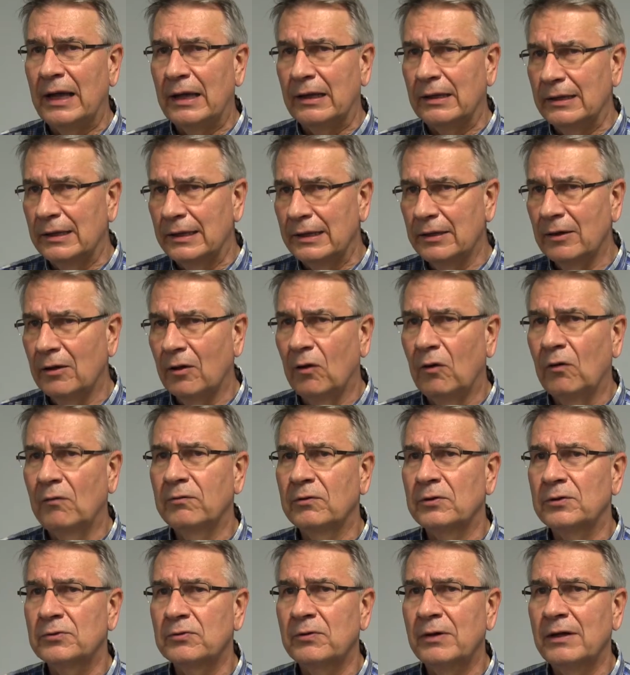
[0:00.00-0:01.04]
a little
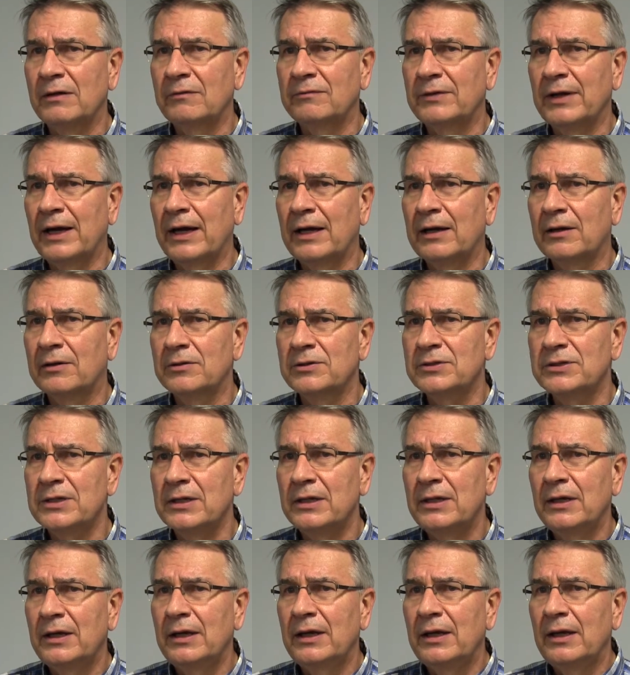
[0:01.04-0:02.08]
over $12.
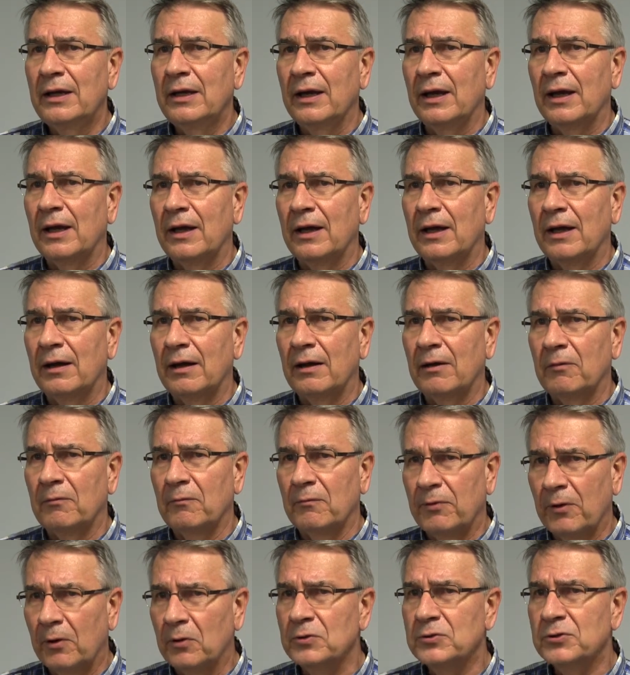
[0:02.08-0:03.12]

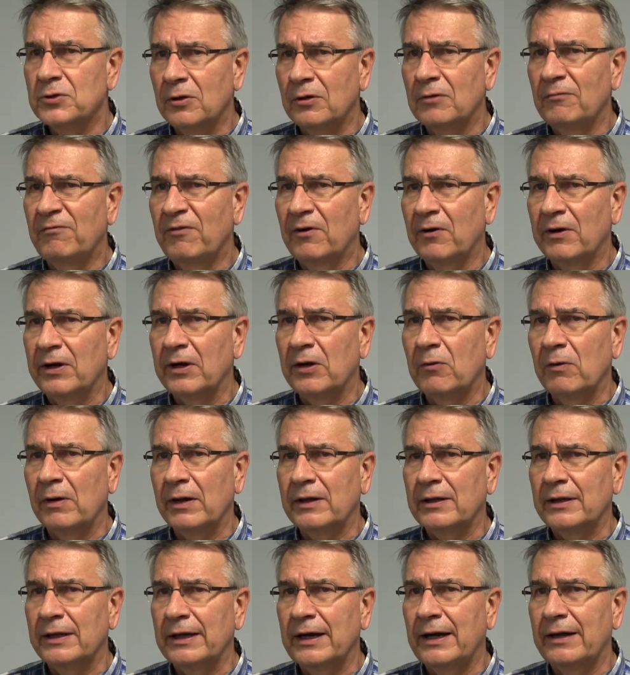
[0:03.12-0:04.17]
Those could very
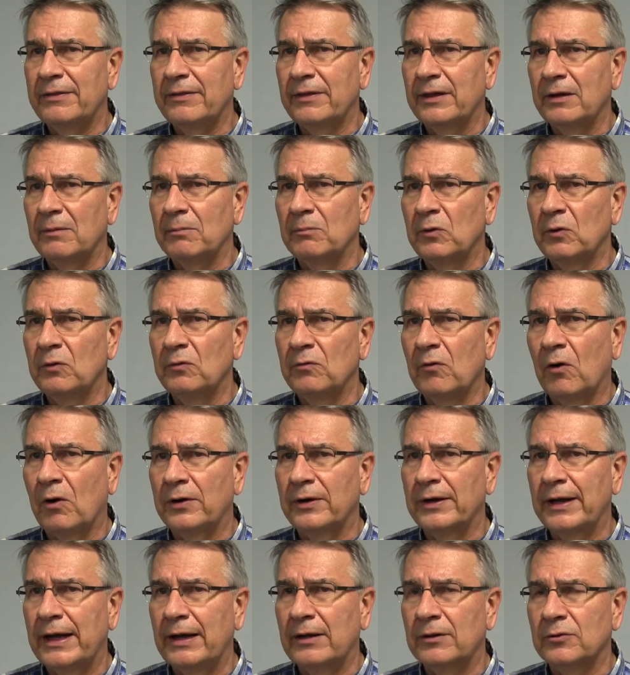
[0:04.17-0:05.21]
quickly, I think, move
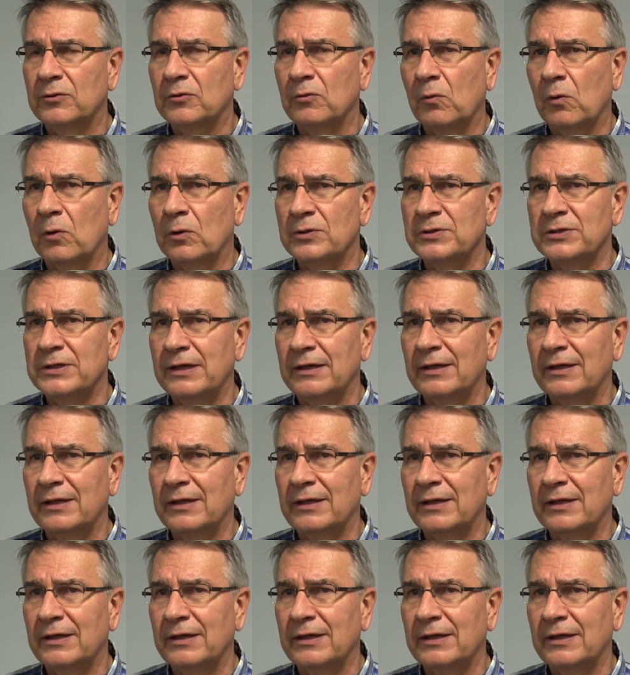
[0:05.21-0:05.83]
on down towards the